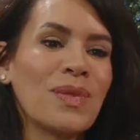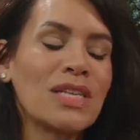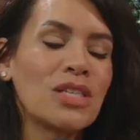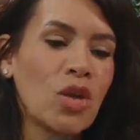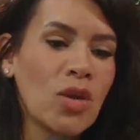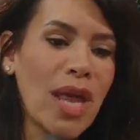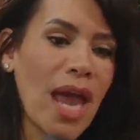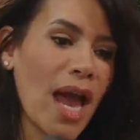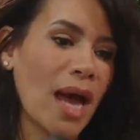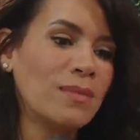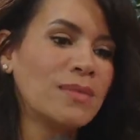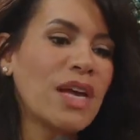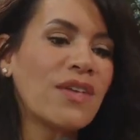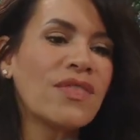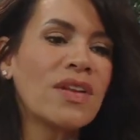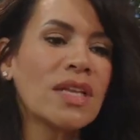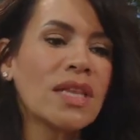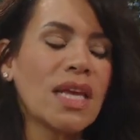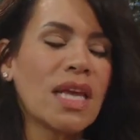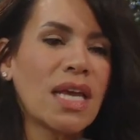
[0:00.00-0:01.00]
so yeah, I'm
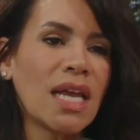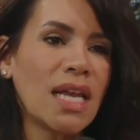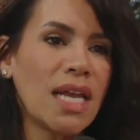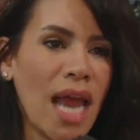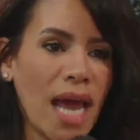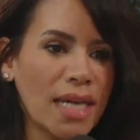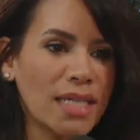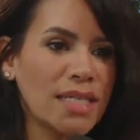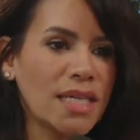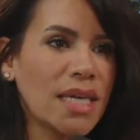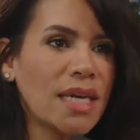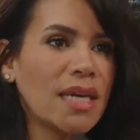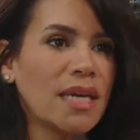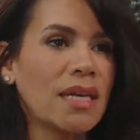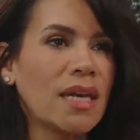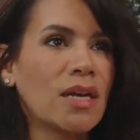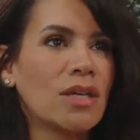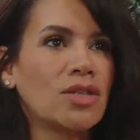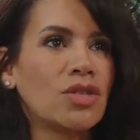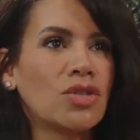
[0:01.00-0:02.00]
definitely
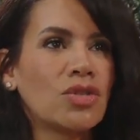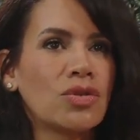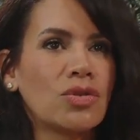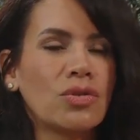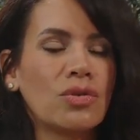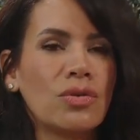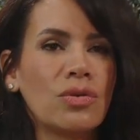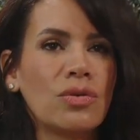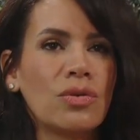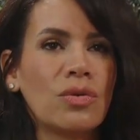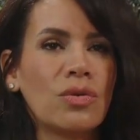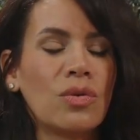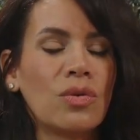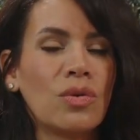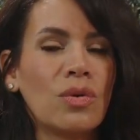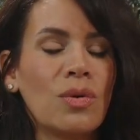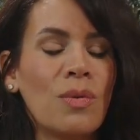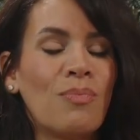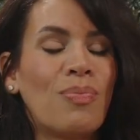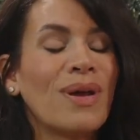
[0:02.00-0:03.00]
connected
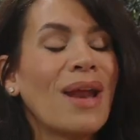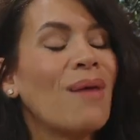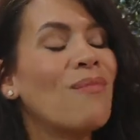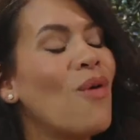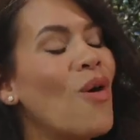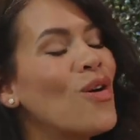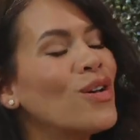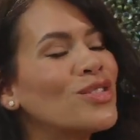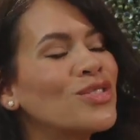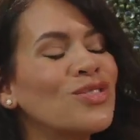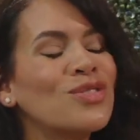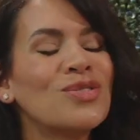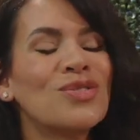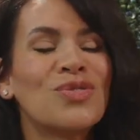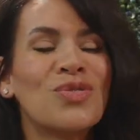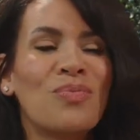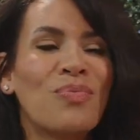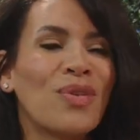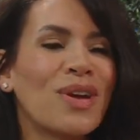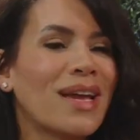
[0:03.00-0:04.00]
to, but I'm also
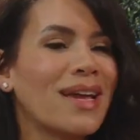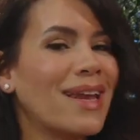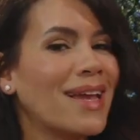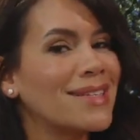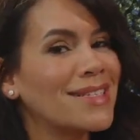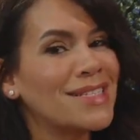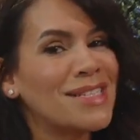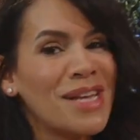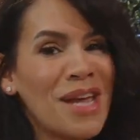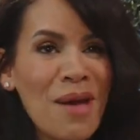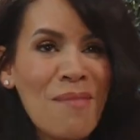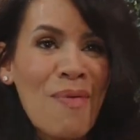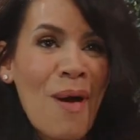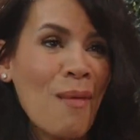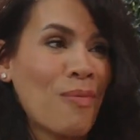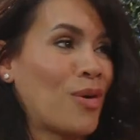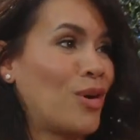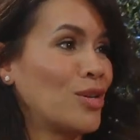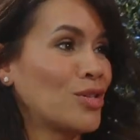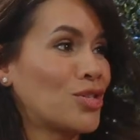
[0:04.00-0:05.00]
super connected to hip
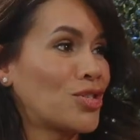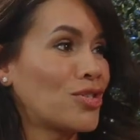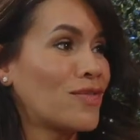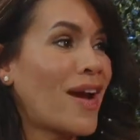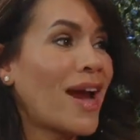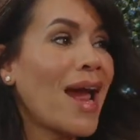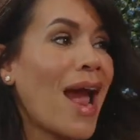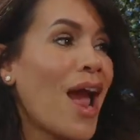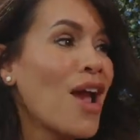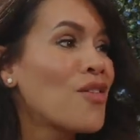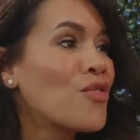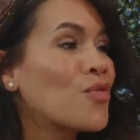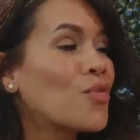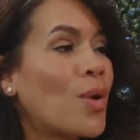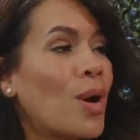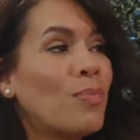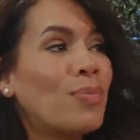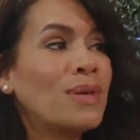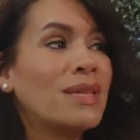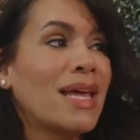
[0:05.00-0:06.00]
hop culture, right? I grew
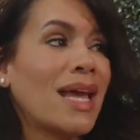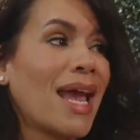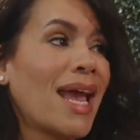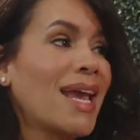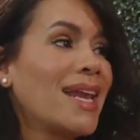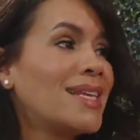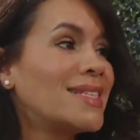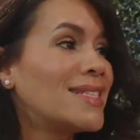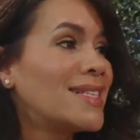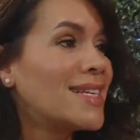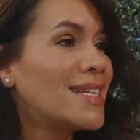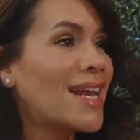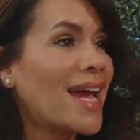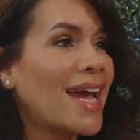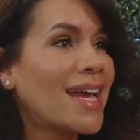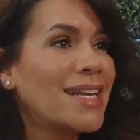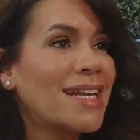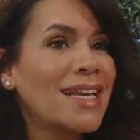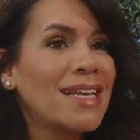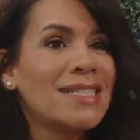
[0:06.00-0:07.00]
up in the 80s and the
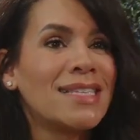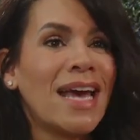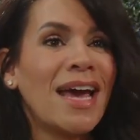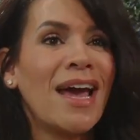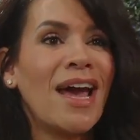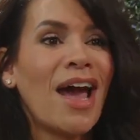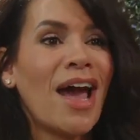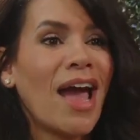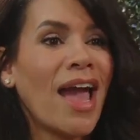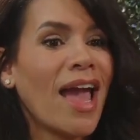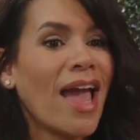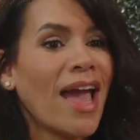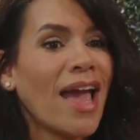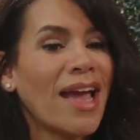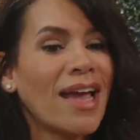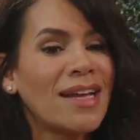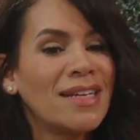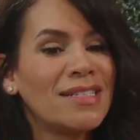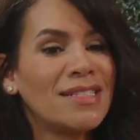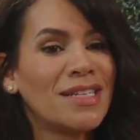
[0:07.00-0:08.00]
90s,
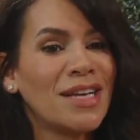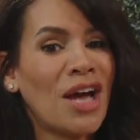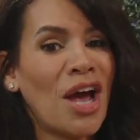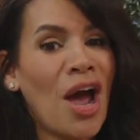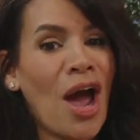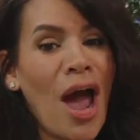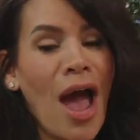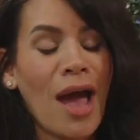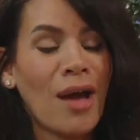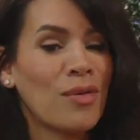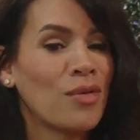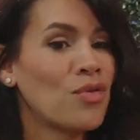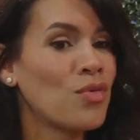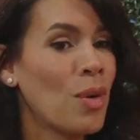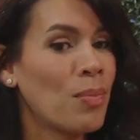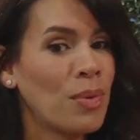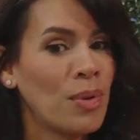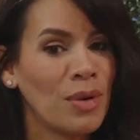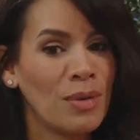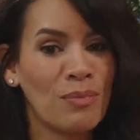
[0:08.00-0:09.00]
and I grew
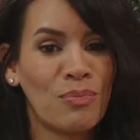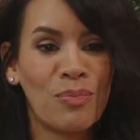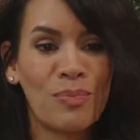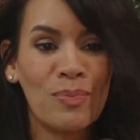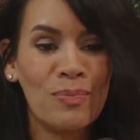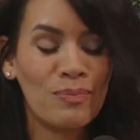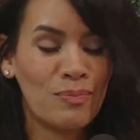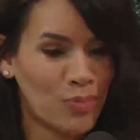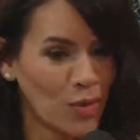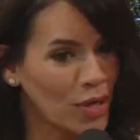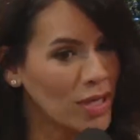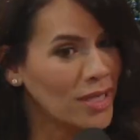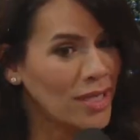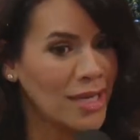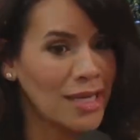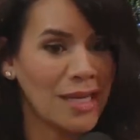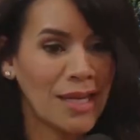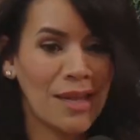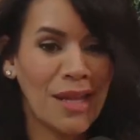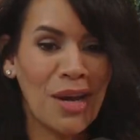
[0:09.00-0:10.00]
up in
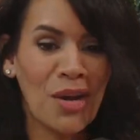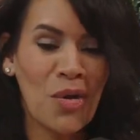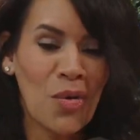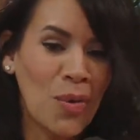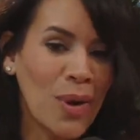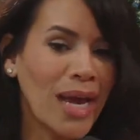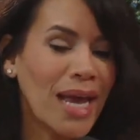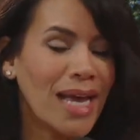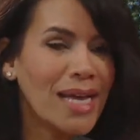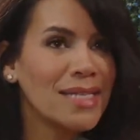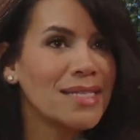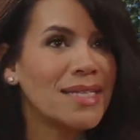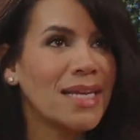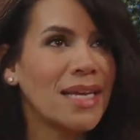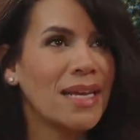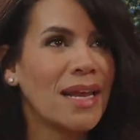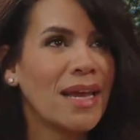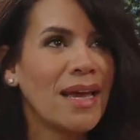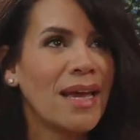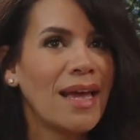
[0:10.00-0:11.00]
Brooklyn and then Queens,
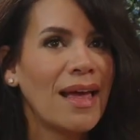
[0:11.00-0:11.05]
and